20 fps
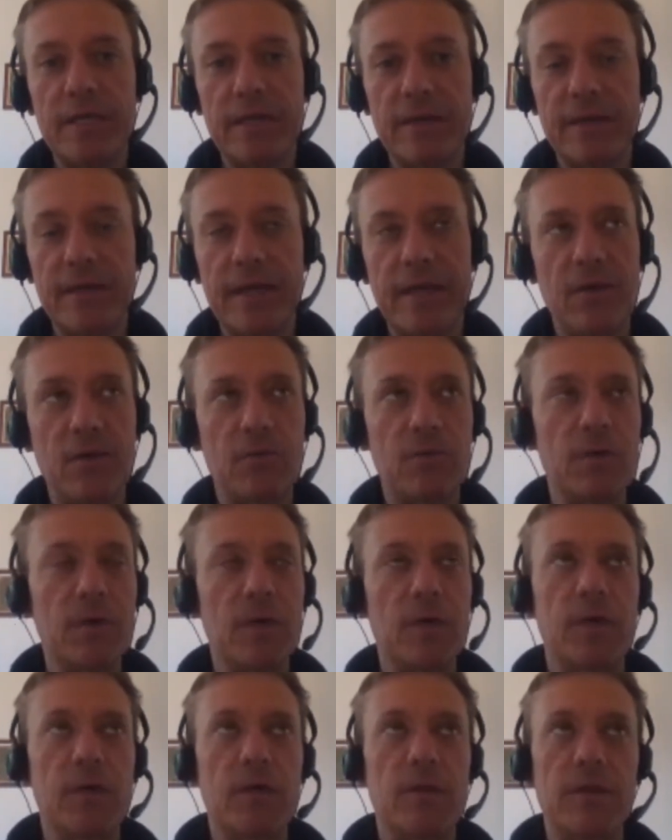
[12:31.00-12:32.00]
Being an
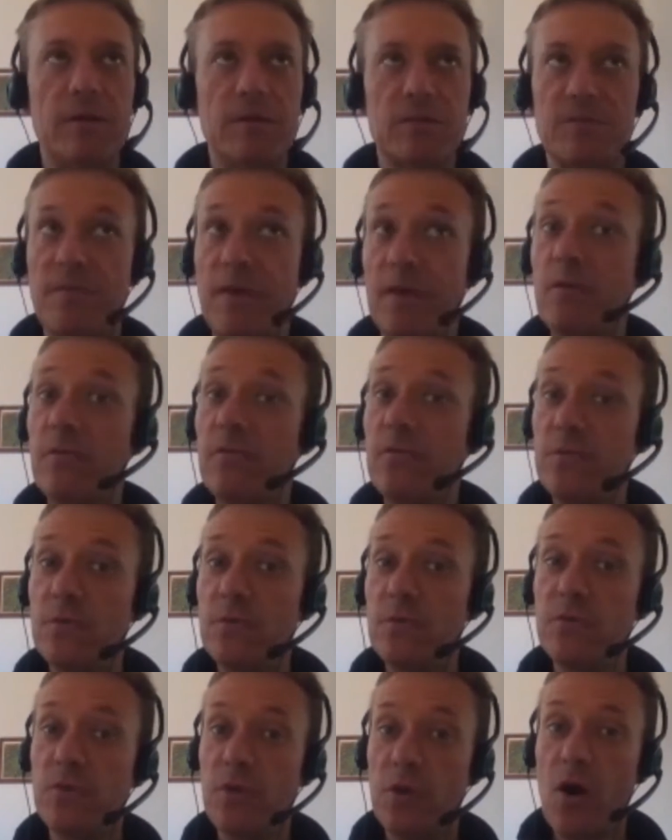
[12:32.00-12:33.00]
employee,
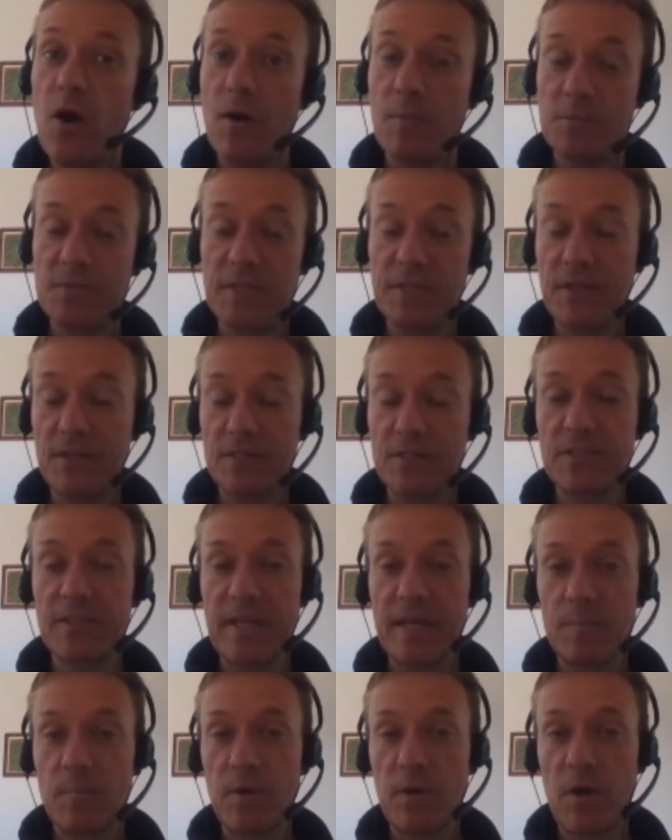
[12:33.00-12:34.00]
there's very few
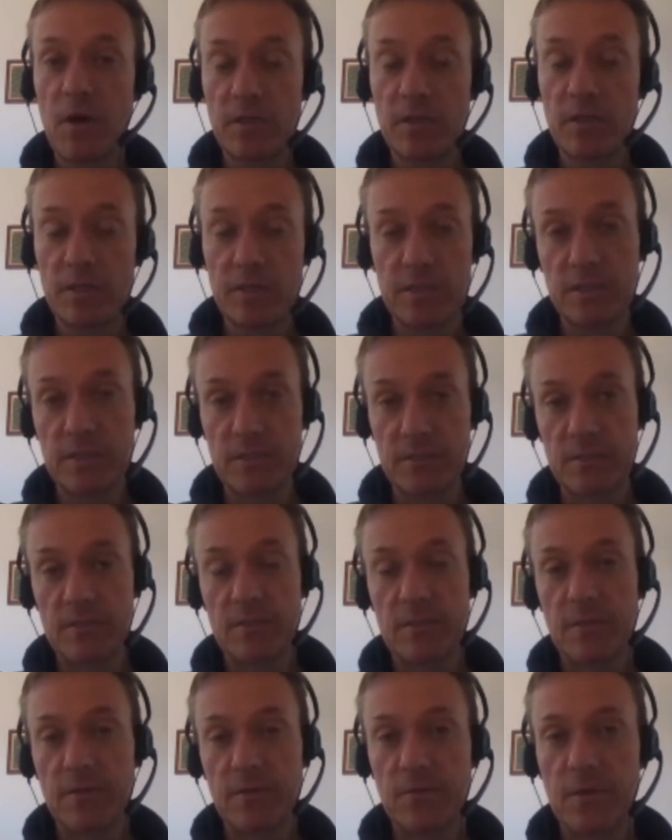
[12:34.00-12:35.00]
jobs that doesn't
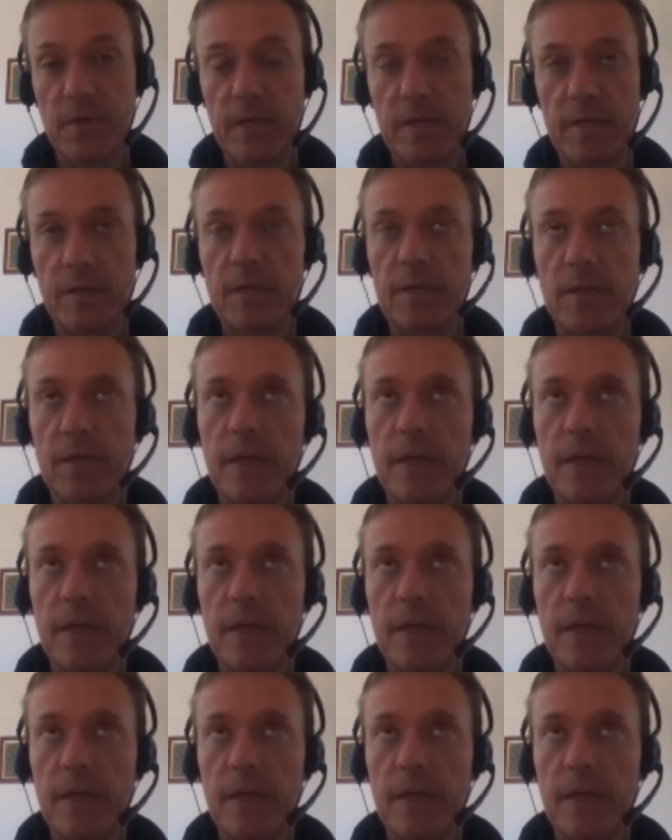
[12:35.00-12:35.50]
get monotonous.